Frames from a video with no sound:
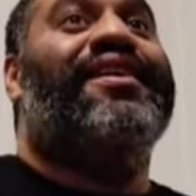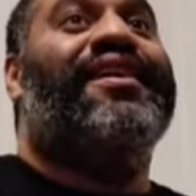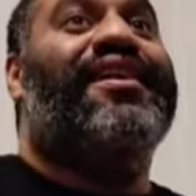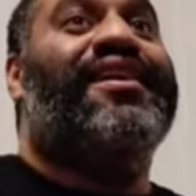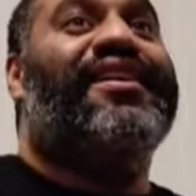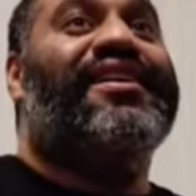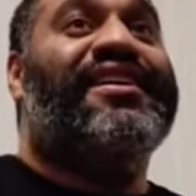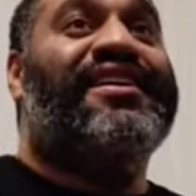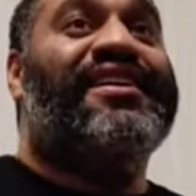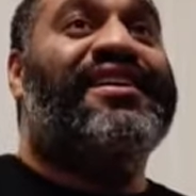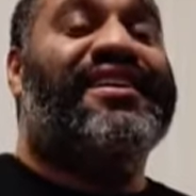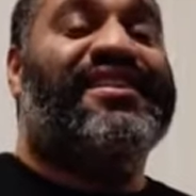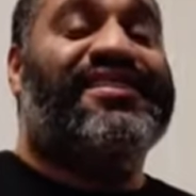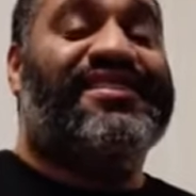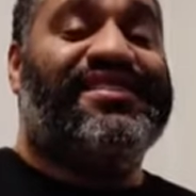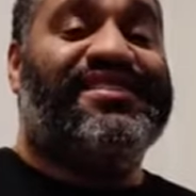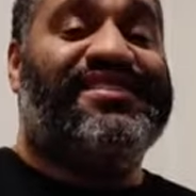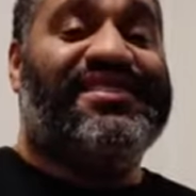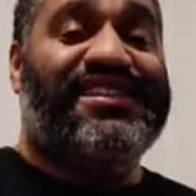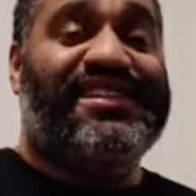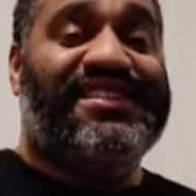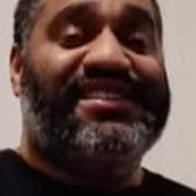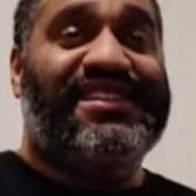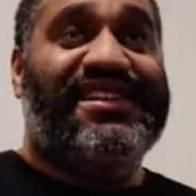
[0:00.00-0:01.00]
he hit the
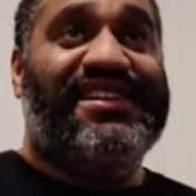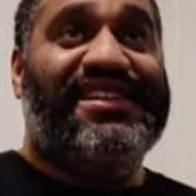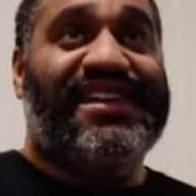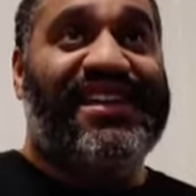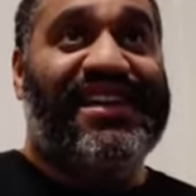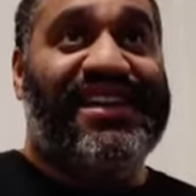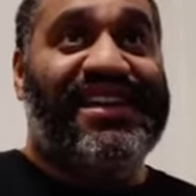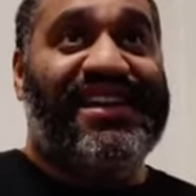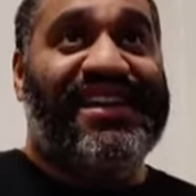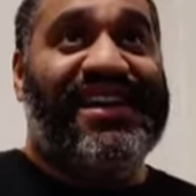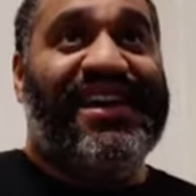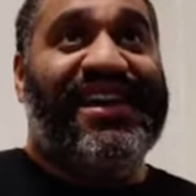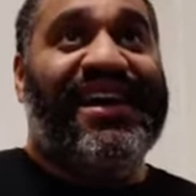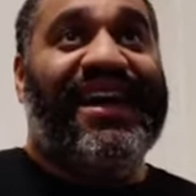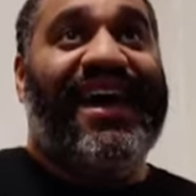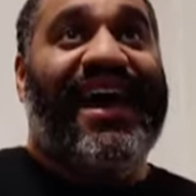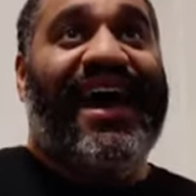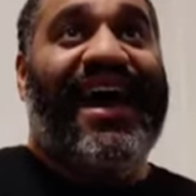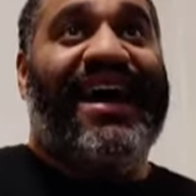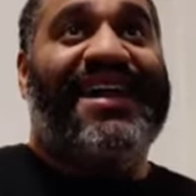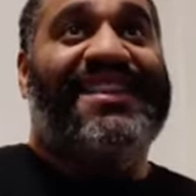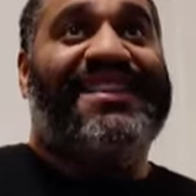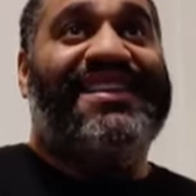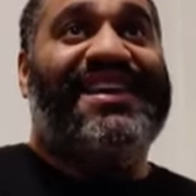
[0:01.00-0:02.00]
TTD
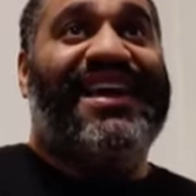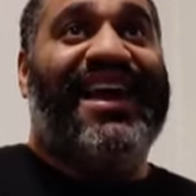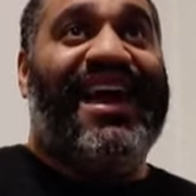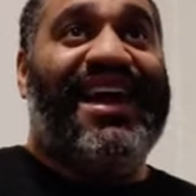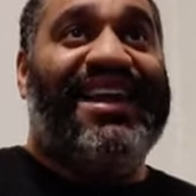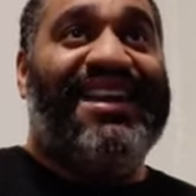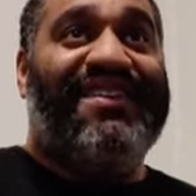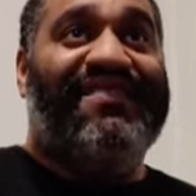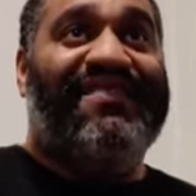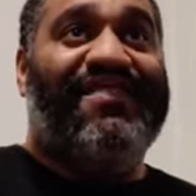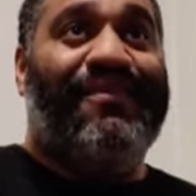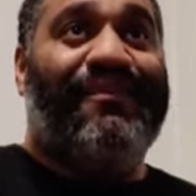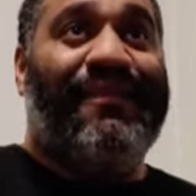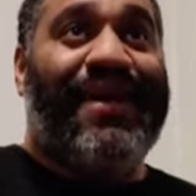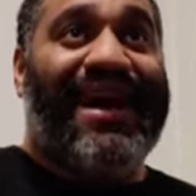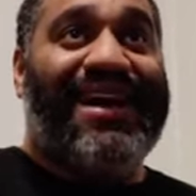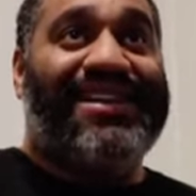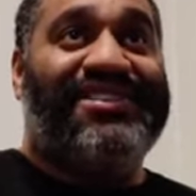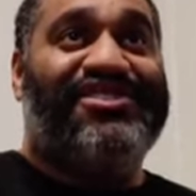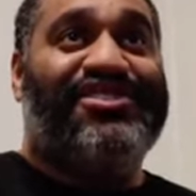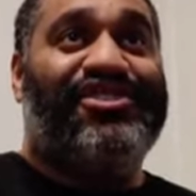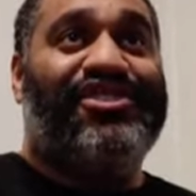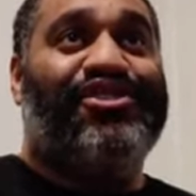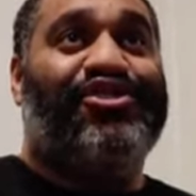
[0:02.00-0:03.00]
at the end of the match